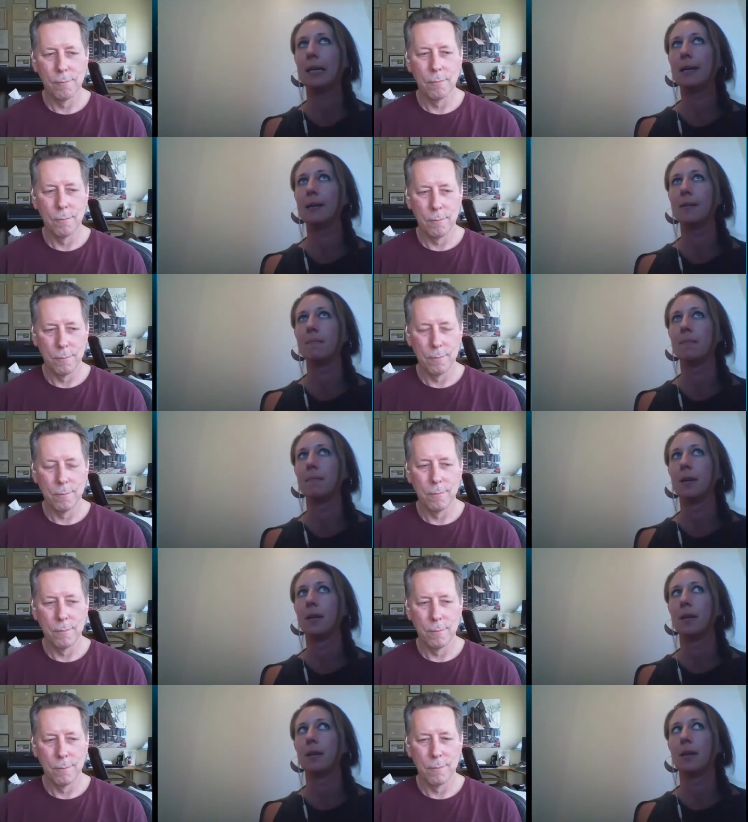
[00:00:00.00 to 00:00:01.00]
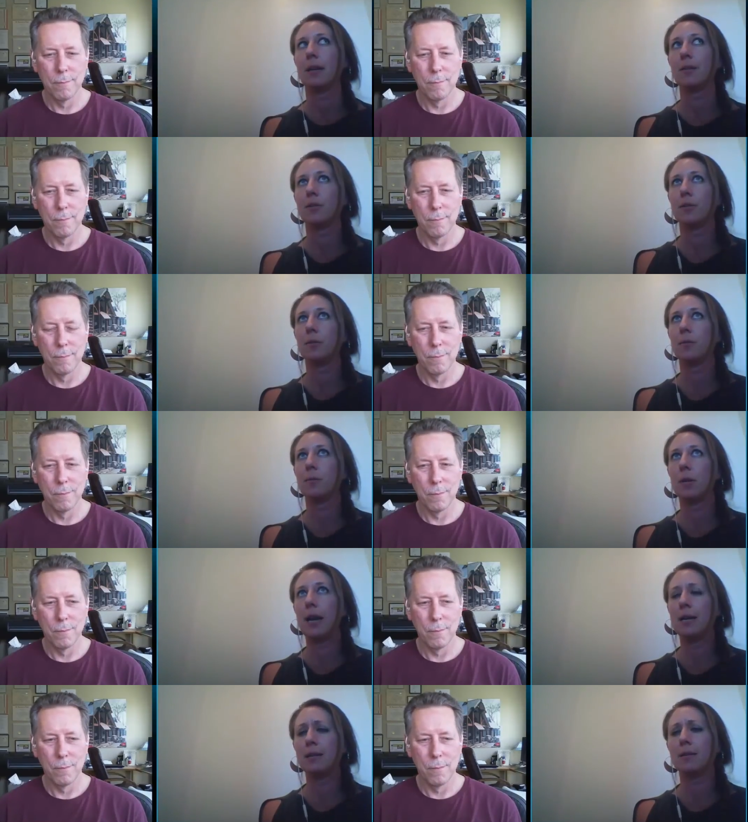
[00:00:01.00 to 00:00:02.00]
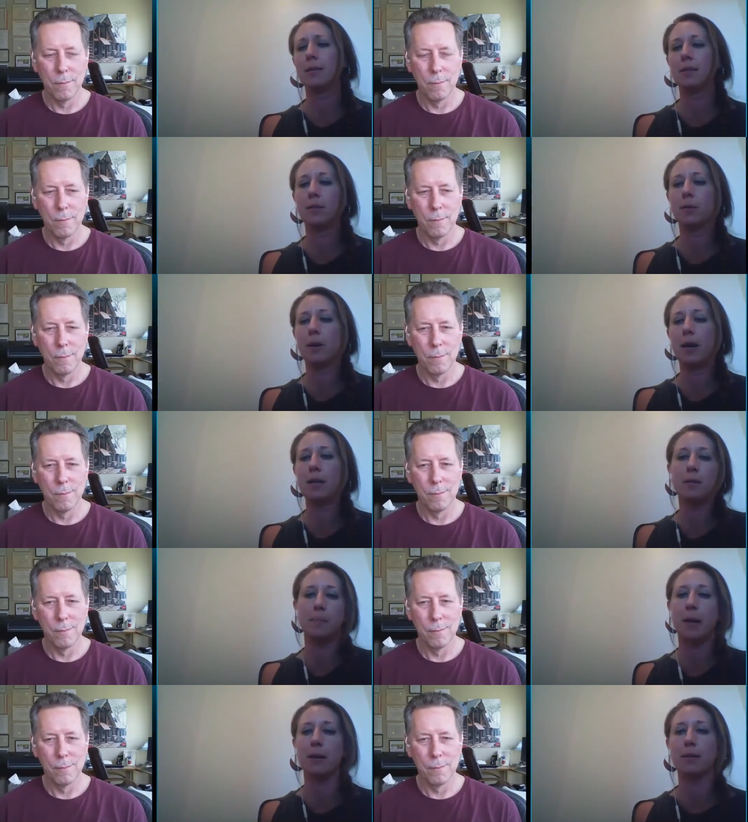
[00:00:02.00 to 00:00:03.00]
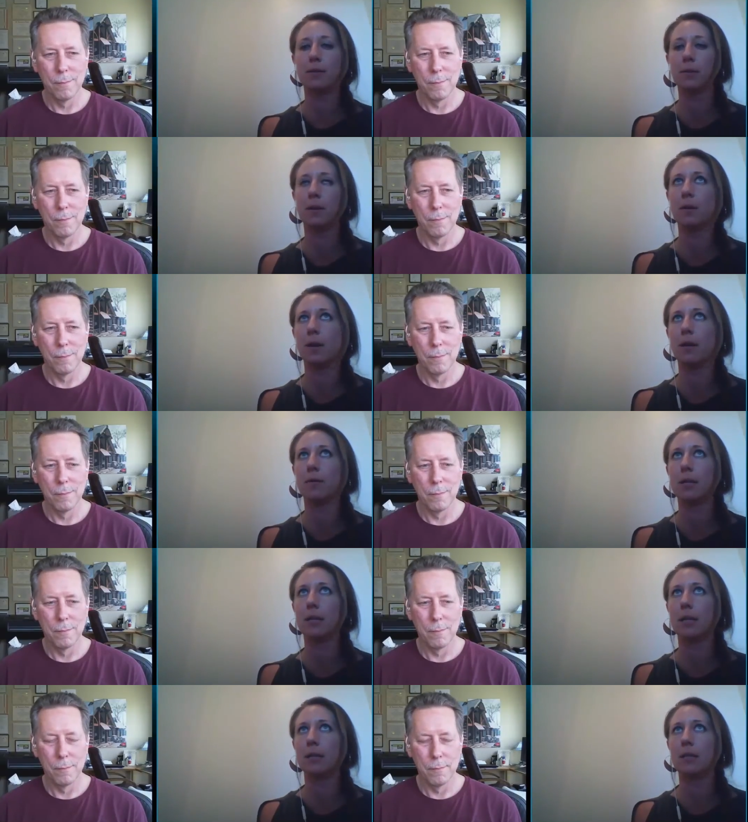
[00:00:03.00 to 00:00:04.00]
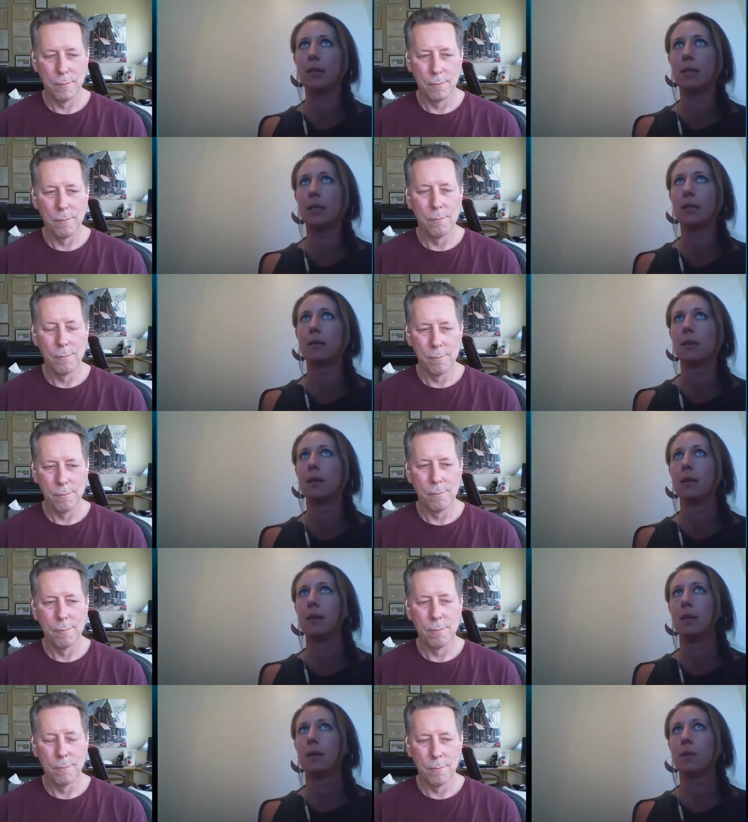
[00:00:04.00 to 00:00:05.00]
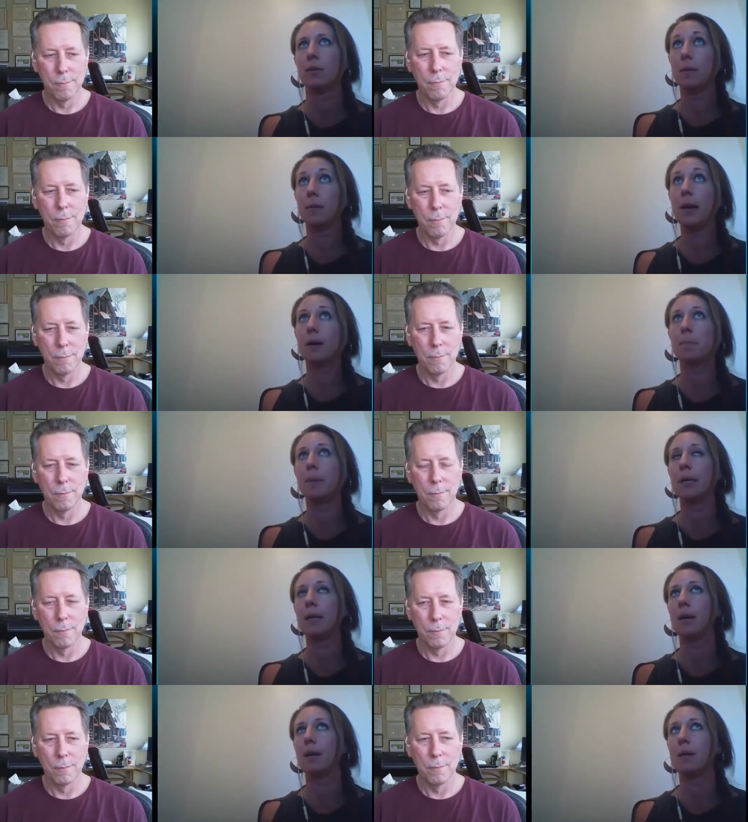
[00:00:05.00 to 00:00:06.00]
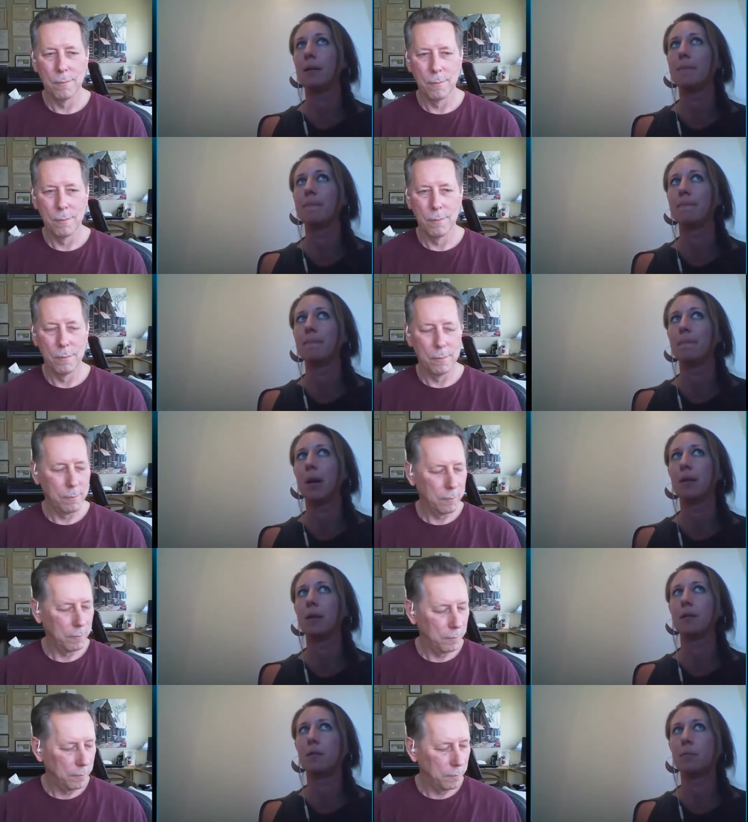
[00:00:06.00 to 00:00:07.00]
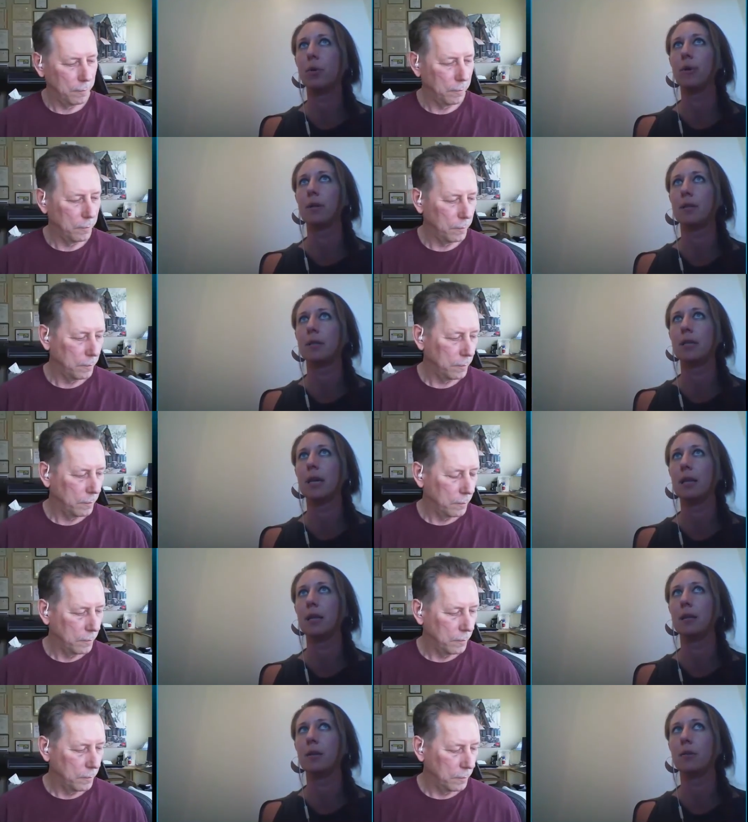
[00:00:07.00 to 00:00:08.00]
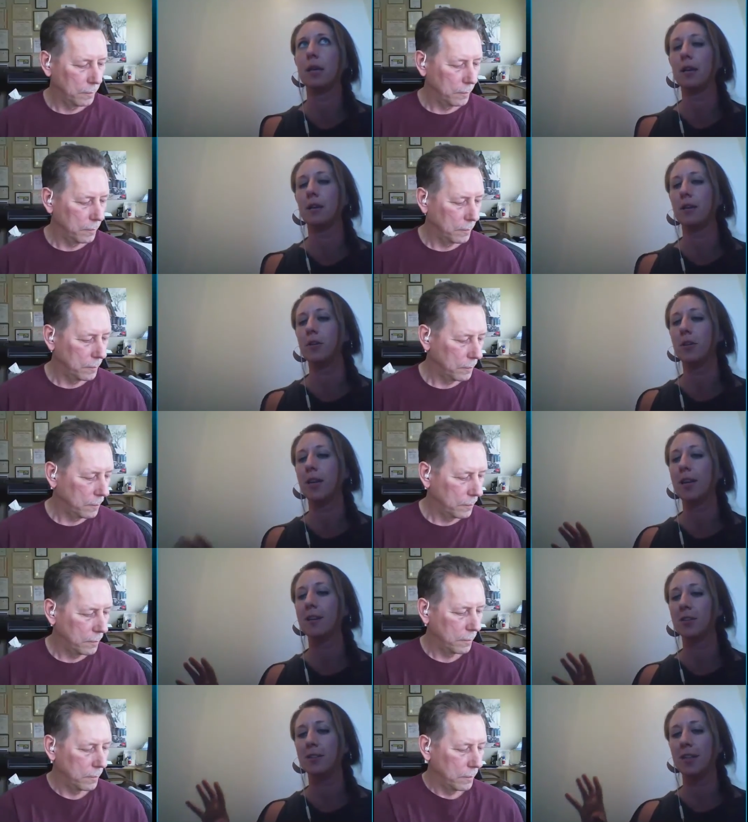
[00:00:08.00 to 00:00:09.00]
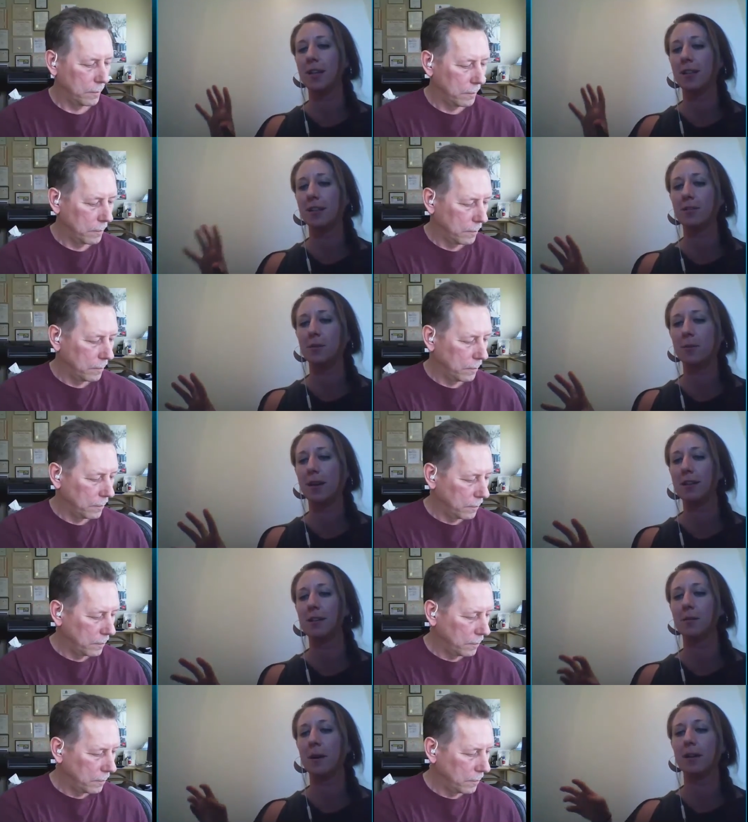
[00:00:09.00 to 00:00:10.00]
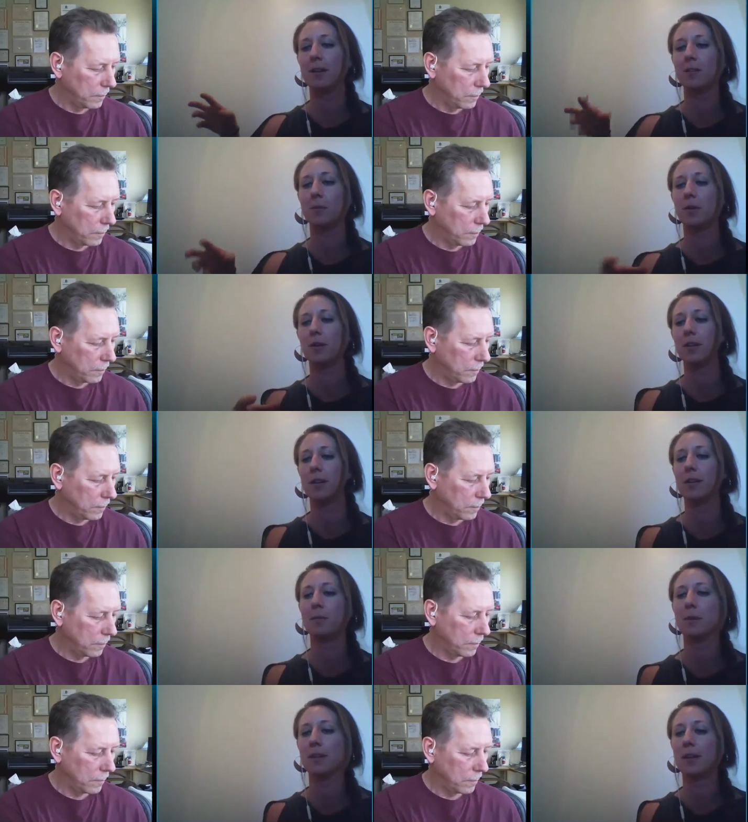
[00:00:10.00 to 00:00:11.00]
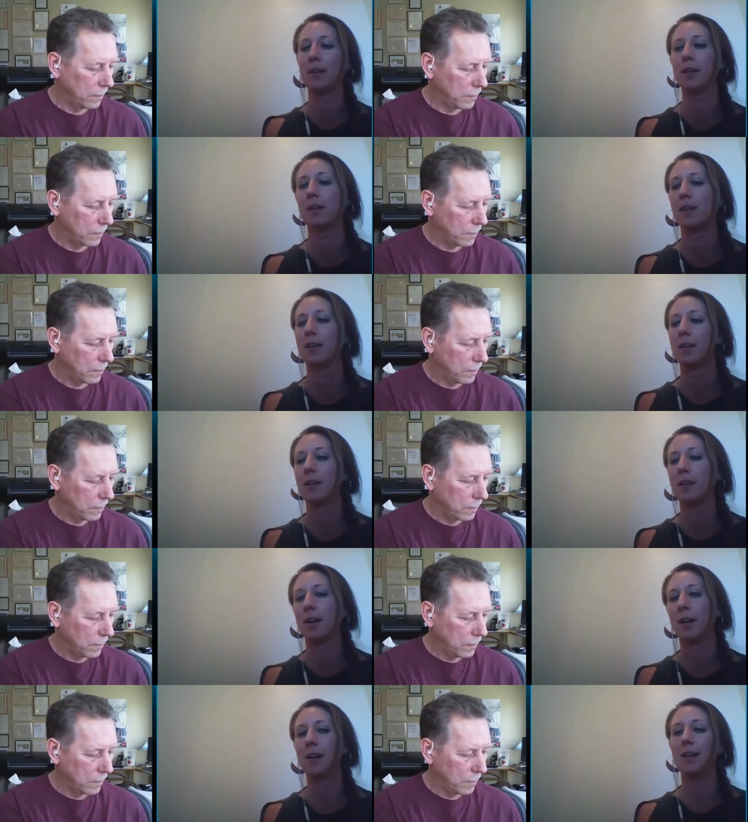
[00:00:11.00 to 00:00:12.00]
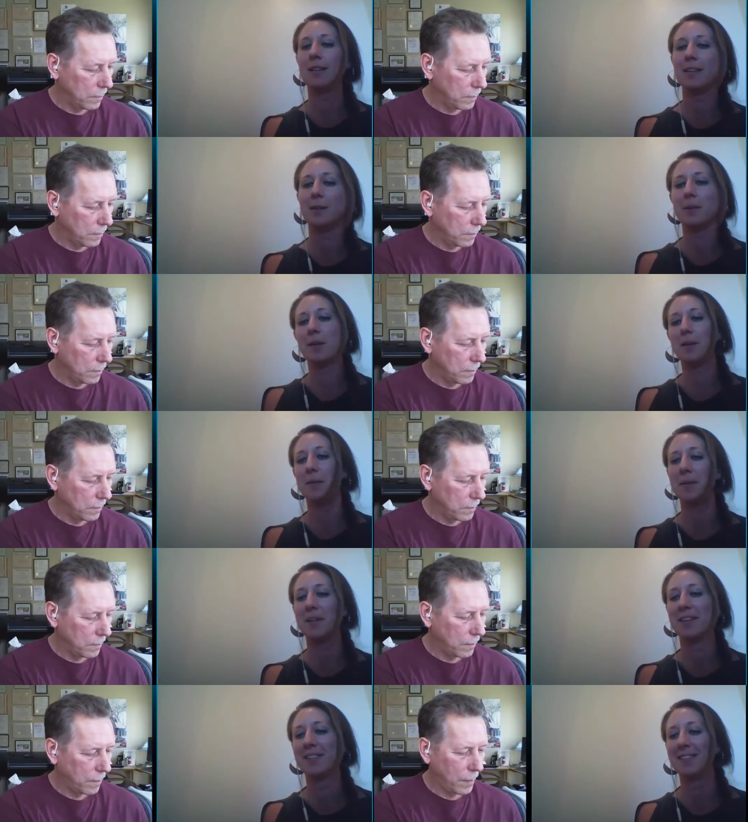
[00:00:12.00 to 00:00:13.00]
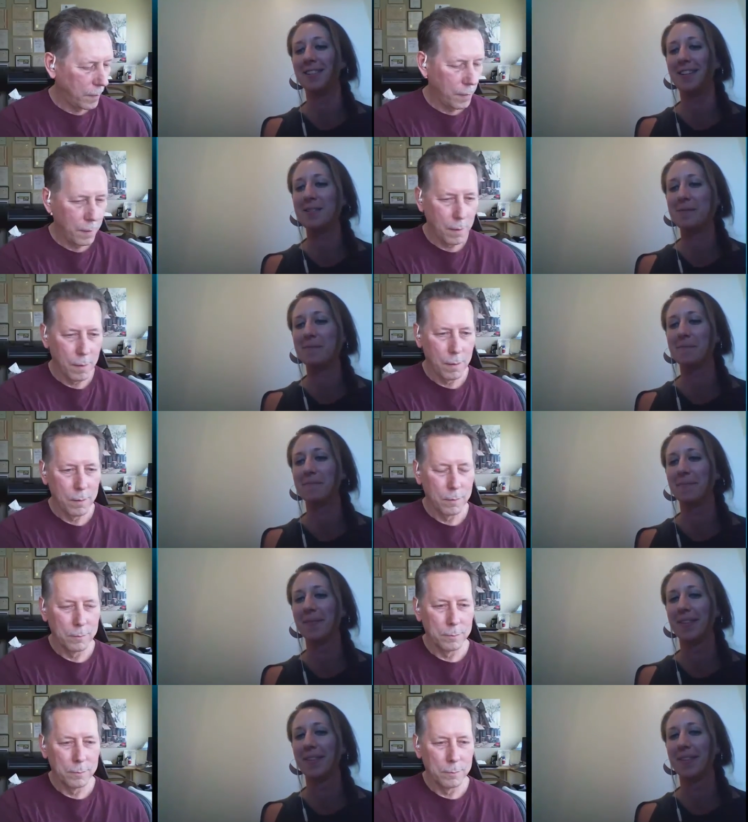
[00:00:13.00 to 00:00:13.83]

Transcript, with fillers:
Speaker 1: Um, and so would any, so would any spec. So I don't, I don't think that's anything to hold it back, but, um, I think it's important to say that you can't, you can't just take this or any spec and just plug it in and be like, all right, here we go. Um,